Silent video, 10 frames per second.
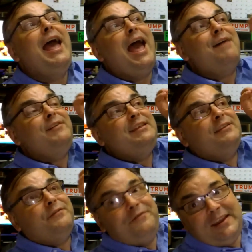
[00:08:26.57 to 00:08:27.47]
having
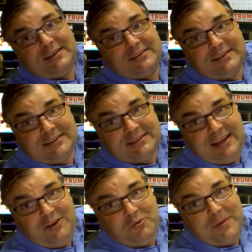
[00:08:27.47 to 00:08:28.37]
the fixed
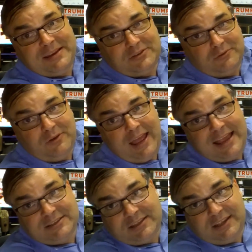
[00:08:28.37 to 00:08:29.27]
steel bezel,
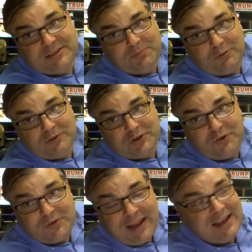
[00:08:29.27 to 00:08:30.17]
as the Explorer
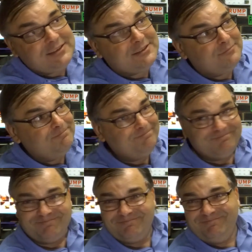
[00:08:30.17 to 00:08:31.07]
2 does,
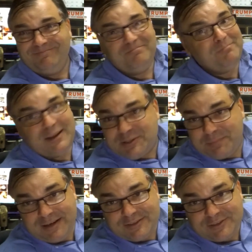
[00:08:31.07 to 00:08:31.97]
much
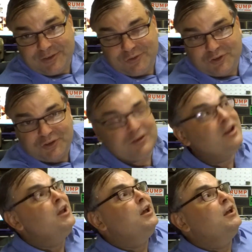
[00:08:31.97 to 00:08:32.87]
better solution.
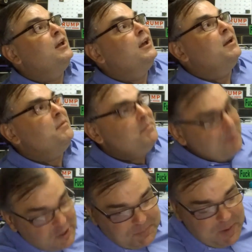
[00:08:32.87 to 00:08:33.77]

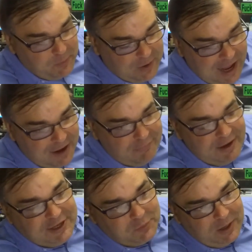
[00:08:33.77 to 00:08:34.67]
Most people can't
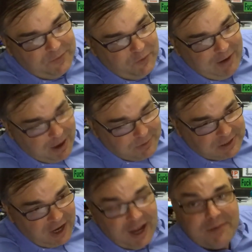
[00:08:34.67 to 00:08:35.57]
read 24 hour
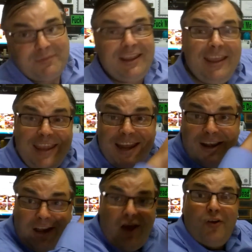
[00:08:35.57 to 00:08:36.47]
time, yet
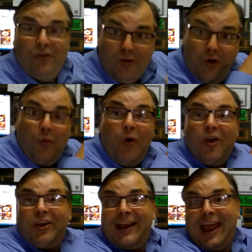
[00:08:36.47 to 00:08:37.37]
alone
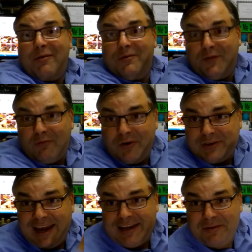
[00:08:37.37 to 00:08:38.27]
work it out with a
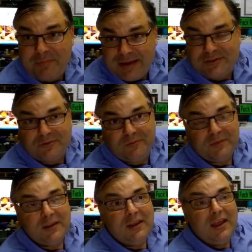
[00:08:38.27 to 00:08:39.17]
rotating bezel.
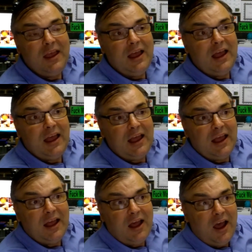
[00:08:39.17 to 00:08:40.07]

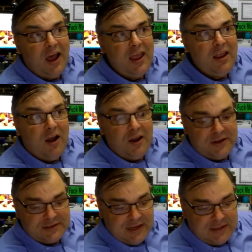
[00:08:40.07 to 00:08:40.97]
Uh, I
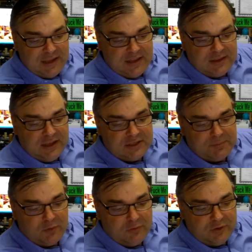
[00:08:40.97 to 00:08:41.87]
honestly think the
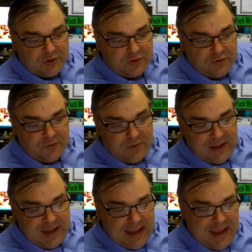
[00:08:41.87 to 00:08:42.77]
Explorer 2
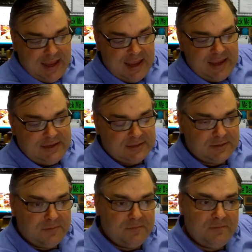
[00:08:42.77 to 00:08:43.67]

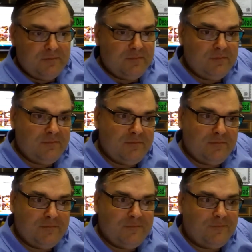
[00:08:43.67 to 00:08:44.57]
is
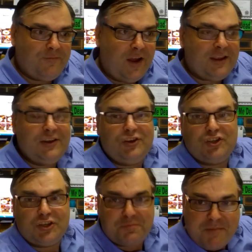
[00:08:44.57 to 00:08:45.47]
fucking
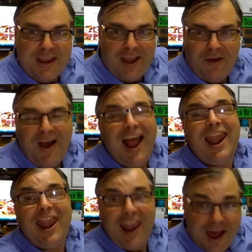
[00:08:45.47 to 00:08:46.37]
schmicko. I
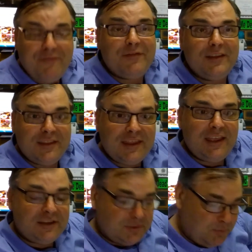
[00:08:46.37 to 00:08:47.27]
love the
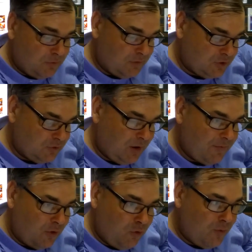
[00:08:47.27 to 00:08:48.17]
Explorer 2.
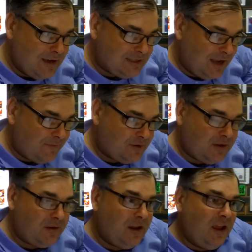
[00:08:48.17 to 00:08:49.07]
I've always loved it.